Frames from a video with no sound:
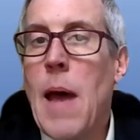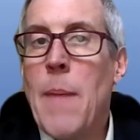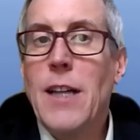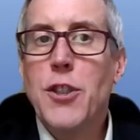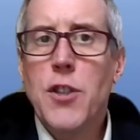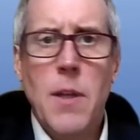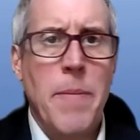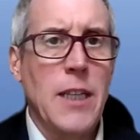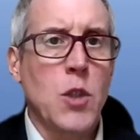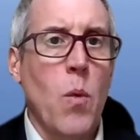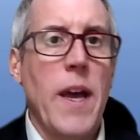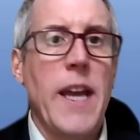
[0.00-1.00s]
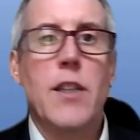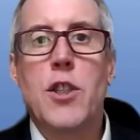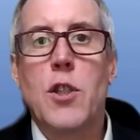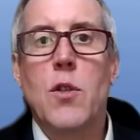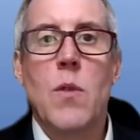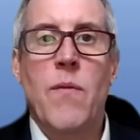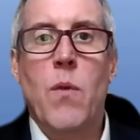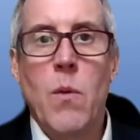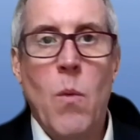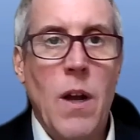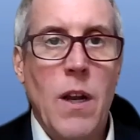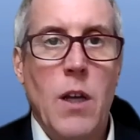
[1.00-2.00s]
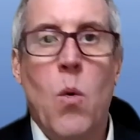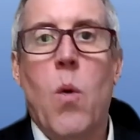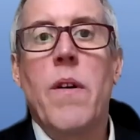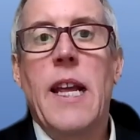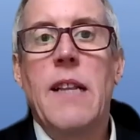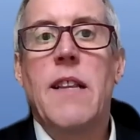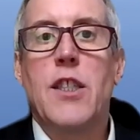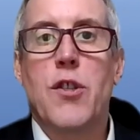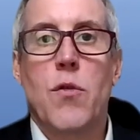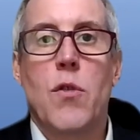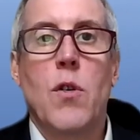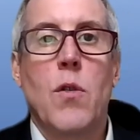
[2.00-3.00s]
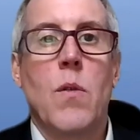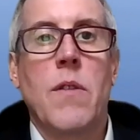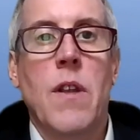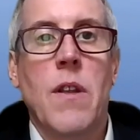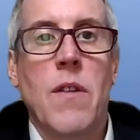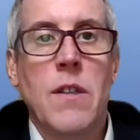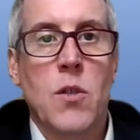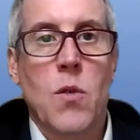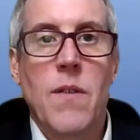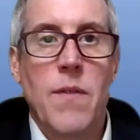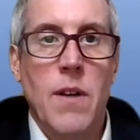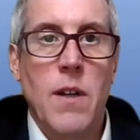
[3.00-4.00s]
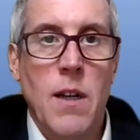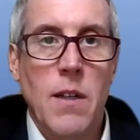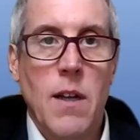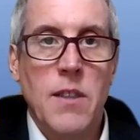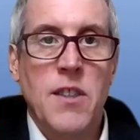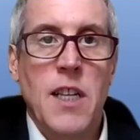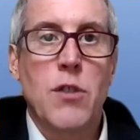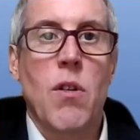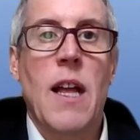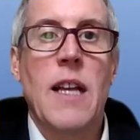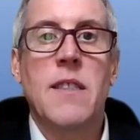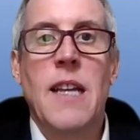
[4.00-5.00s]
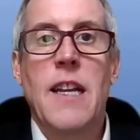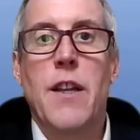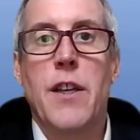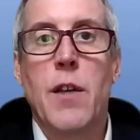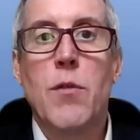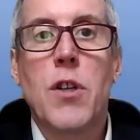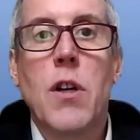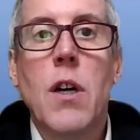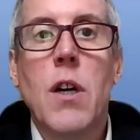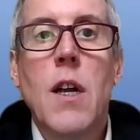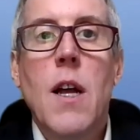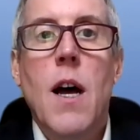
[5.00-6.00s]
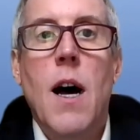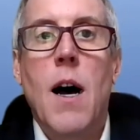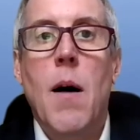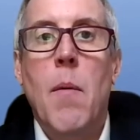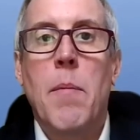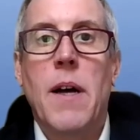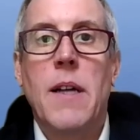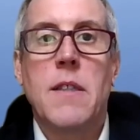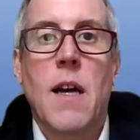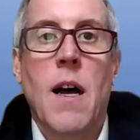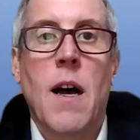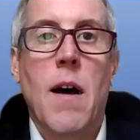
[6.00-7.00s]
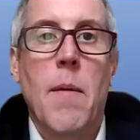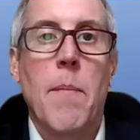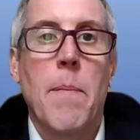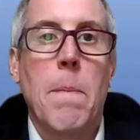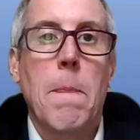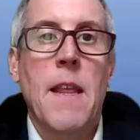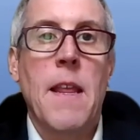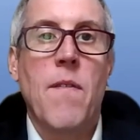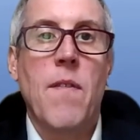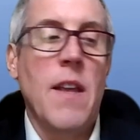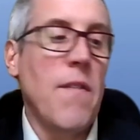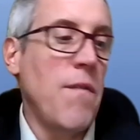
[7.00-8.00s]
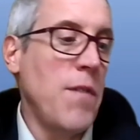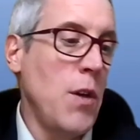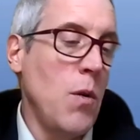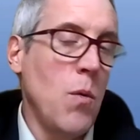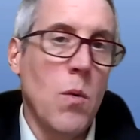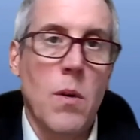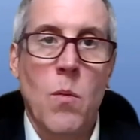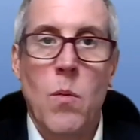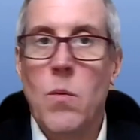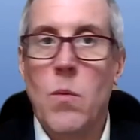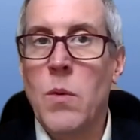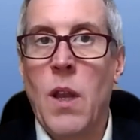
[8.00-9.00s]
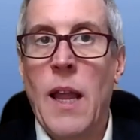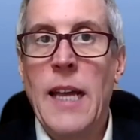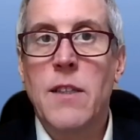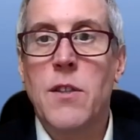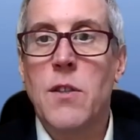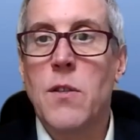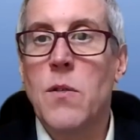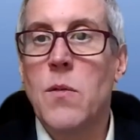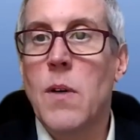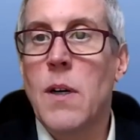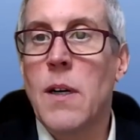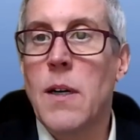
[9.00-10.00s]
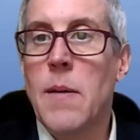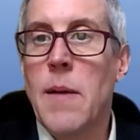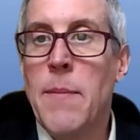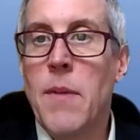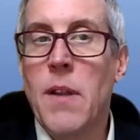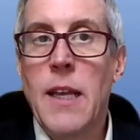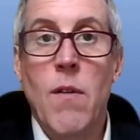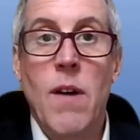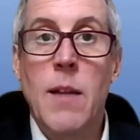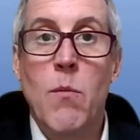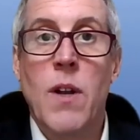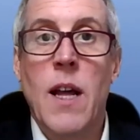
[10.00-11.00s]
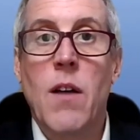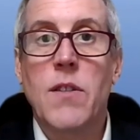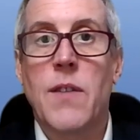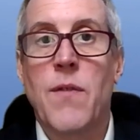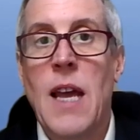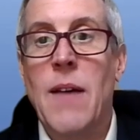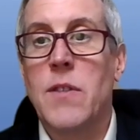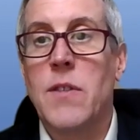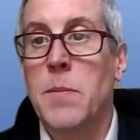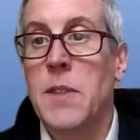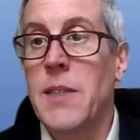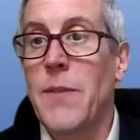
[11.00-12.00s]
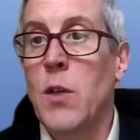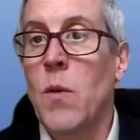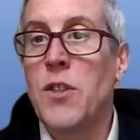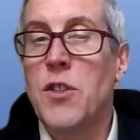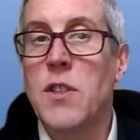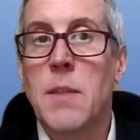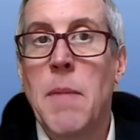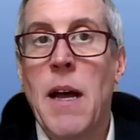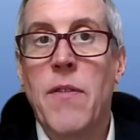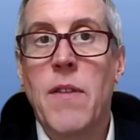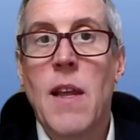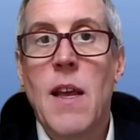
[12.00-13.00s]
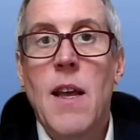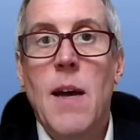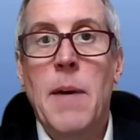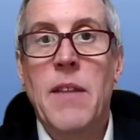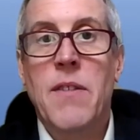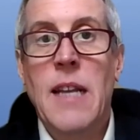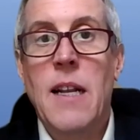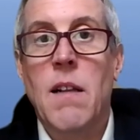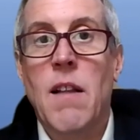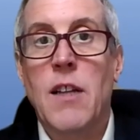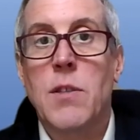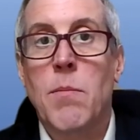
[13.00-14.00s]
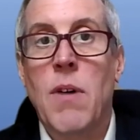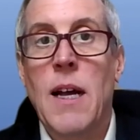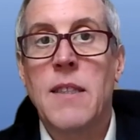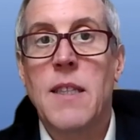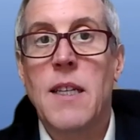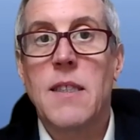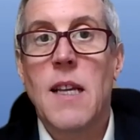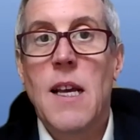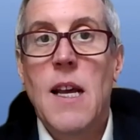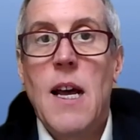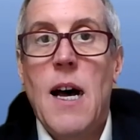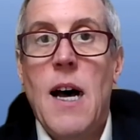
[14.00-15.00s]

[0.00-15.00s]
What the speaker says: I'm not sure the best way to, if we want to coordinate these through the sort of a centralized data user, but if you would like to, Emily or anyone else, if you have specific questions about the data collection process,